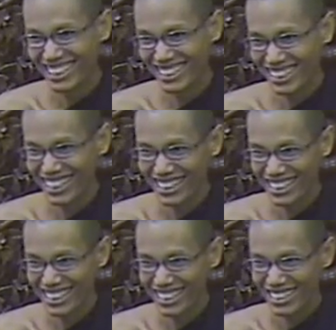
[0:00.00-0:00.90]
like
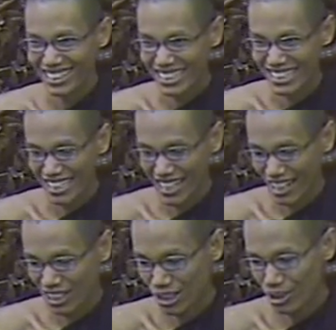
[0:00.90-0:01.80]
that.
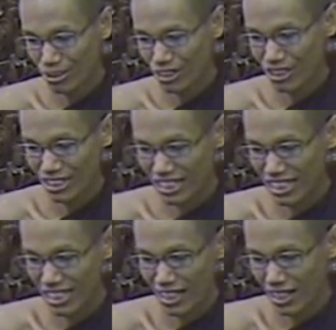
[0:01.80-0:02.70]
Uh, so because uh,
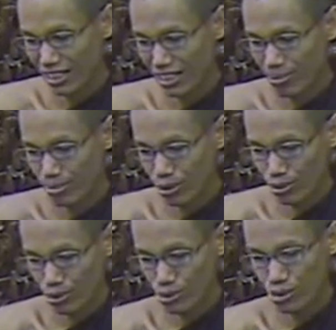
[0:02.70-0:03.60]
they are they
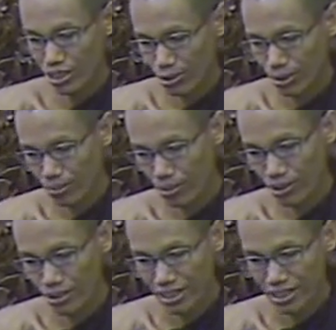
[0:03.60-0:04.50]
produce a
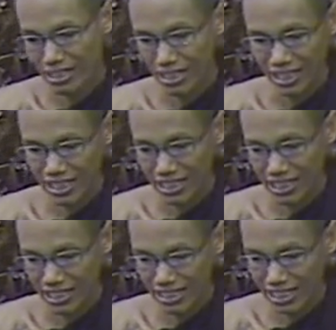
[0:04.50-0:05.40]
weapon, and uh,
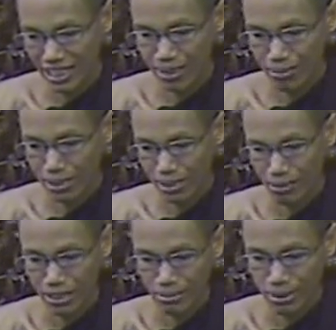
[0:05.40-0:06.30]
that is uh,
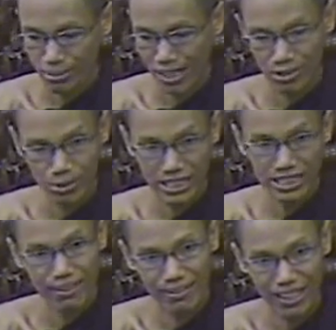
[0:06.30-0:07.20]
many people will
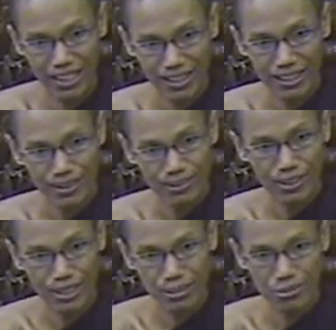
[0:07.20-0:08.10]
suffer.
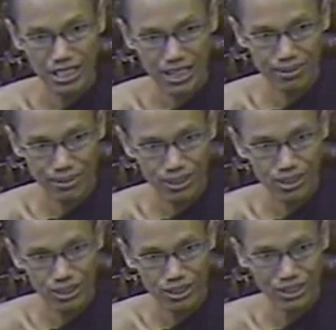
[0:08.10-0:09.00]
For himself
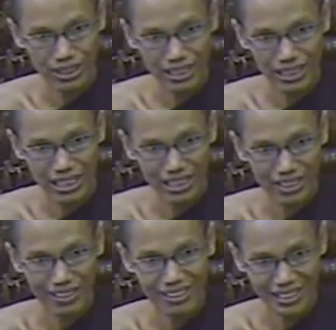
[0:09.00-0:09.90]
also, as
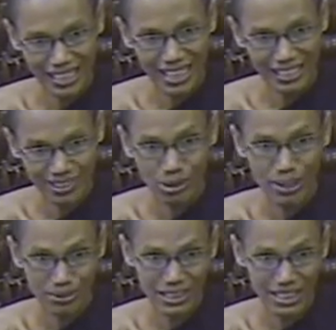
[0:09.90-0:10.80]
a result
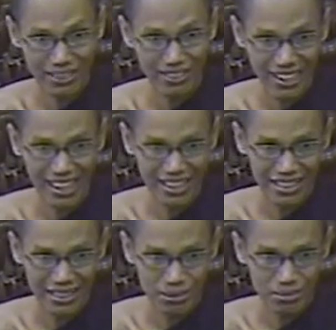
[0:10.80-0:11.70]
where we suffer.
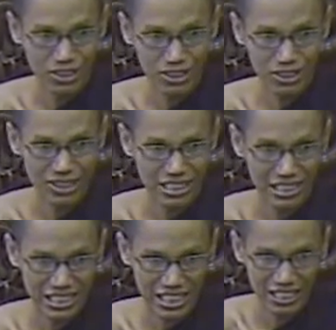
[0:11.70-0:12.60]
Because of
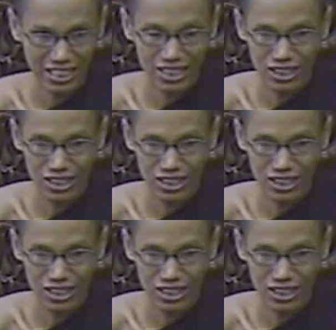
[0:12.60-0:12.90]
this, uh,